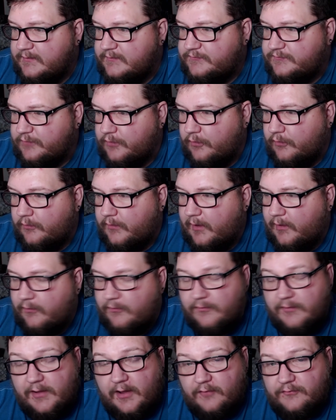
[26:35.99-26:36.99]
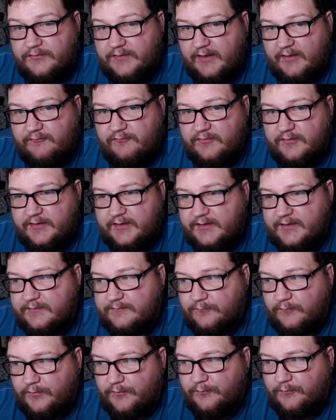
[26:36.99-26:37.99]
So I'll, I'll definitely,
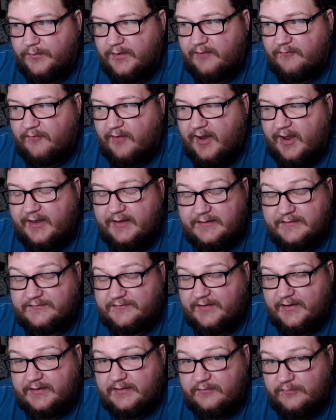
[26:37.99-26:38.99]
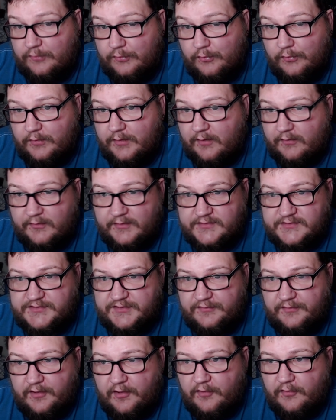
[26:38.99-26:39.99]
whenever I decide to do it, I'll let
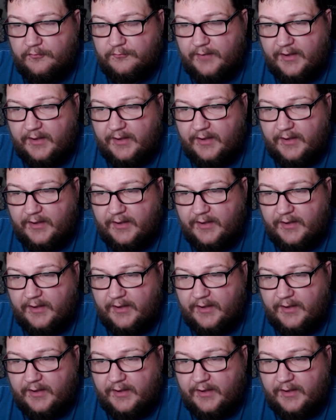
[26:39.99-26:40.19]
you know.